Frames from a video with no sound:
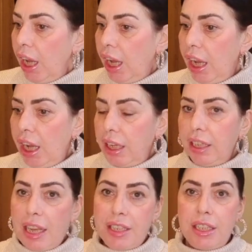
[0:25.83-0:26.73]

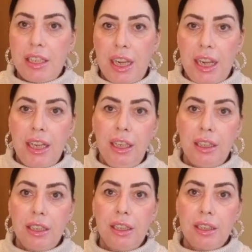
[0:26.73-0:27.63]
Yesterday,
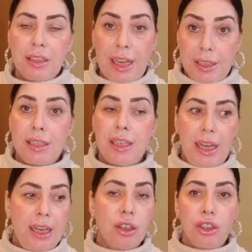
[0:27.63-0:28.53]

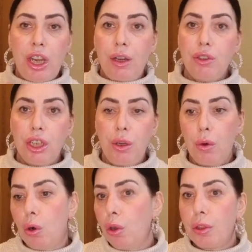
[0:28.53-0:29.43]
Saturday, I showed you
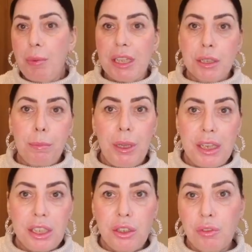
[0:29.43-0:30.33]
all the bits and
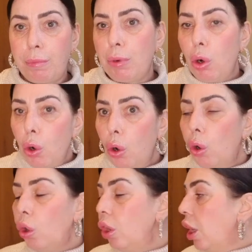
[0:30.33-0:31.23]
pieces from the
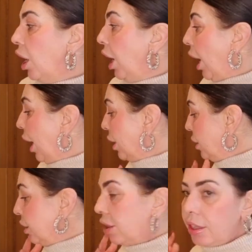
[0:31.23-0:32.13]
hall
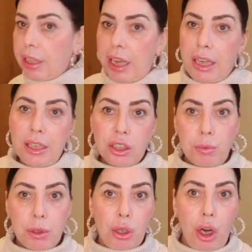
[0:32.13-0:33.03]
and the
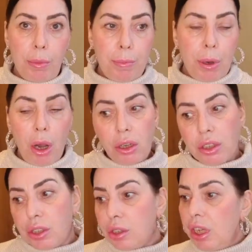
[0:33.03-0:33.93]
subscriber
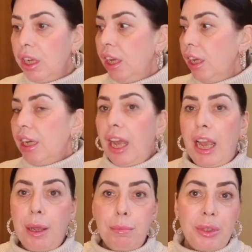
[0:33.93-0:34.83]
box.
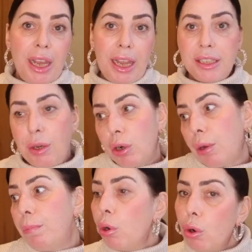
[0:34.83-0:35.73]
So I
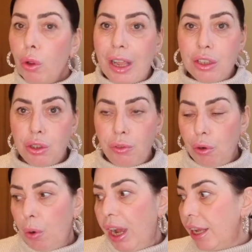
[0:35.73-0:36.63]
can put all that
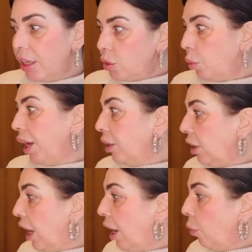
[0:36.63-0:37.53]
stuff away as well
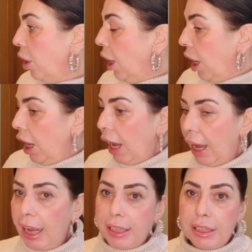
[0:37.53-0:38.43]
now.
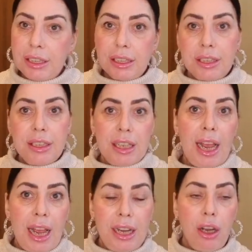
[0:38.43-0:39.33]
And
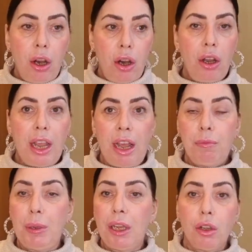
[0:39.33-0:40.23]
today I
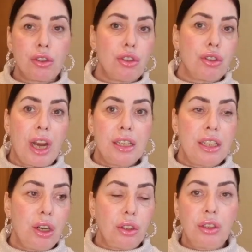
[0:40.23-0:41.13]
have been
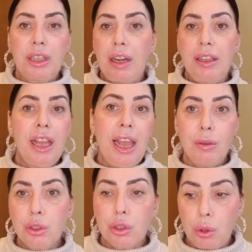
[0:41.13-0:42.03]
concentrating on getting the
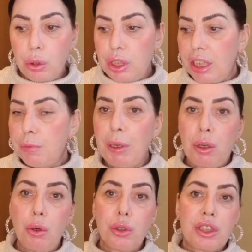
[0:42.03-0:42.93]
house sorted
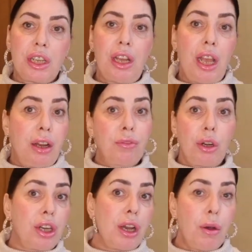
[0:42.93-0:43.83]
because I've
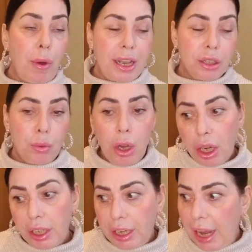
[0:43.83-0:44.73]
got to go away to
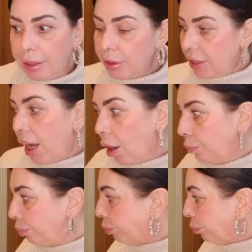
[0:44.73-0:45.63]
work again. So